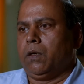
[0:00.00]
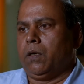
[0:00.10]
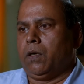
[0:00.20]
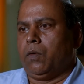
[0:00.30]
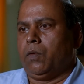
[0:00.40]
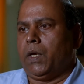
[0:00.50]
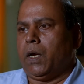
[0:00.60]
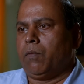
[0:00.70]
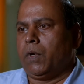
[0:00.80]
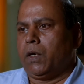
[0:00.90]
uh, we
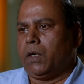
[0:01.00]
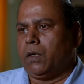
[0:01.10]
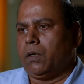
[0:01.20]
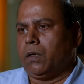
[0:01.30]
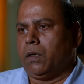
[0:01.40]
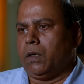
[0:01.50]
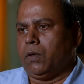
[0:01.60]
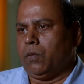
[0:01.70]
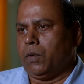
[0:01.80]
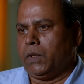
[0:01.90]
have got uh,
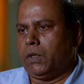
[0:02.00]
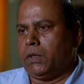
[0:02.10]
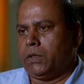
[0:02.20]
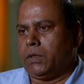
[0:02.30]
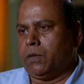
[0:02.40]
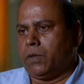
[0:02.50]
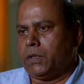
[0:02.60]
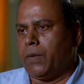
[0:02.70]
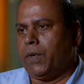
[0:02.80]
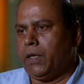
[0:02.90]
over these
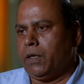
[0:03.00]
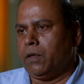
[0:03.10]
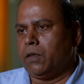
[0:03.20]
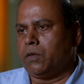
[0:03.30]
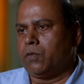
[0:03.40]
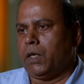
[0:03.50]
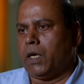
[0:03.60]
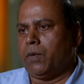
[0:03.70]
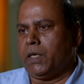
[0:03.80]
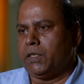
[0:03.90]
seven years we
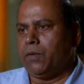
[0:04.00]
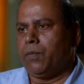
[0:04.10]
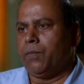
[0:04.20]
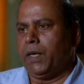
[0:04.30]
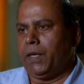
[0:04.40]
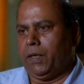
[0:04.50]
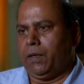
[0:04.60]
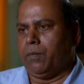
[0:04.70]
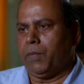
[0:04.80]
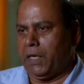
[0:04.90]
have achieved
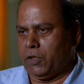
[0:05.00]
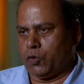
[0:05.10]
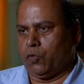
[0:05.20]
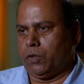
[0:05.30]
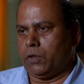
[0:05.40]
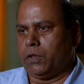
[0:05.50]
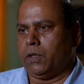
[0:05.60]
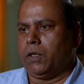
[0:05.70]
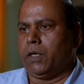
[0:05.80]
many milestones,